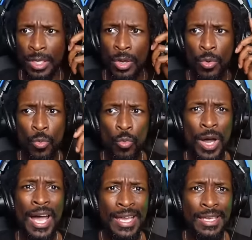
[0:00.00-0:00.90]

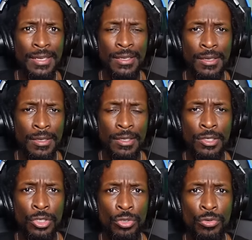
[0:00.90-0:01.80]
why
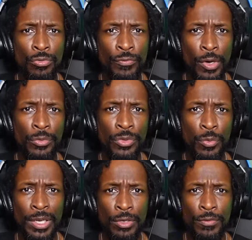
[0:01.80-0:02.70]
you vote the
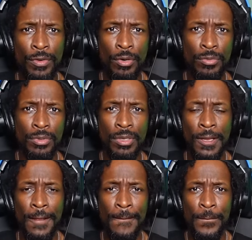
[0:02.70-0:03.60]
way you vote
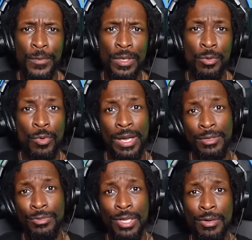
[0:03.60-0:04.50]
and why
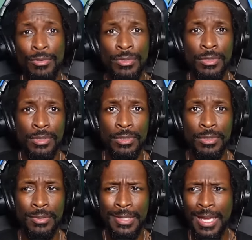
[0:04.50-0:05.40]
you don't.
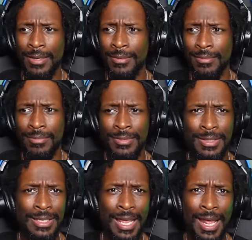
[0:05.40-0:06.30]
Not
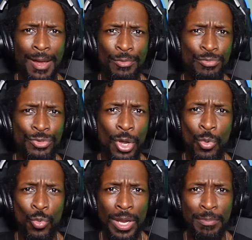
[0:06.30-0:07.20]
that I don't
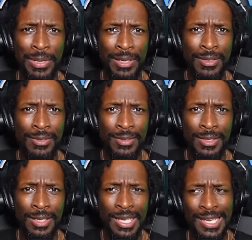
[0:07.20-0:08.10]
wear pink.
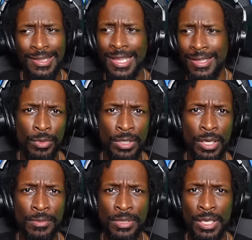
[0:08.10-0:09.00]
And that when it
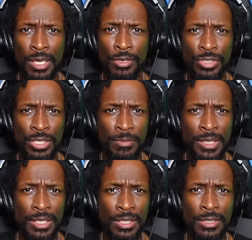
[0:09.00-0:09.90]
comes to the
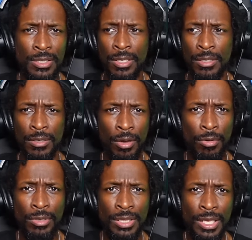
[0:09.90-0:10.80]
LGBs,
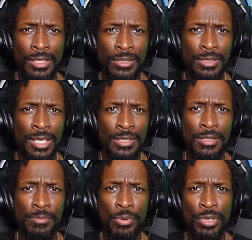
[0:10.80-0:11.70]
only thing that's
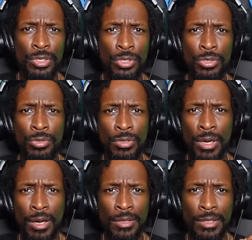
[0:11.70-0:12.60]
important to you
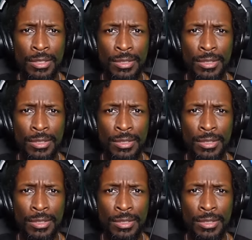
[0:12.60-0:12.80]
are the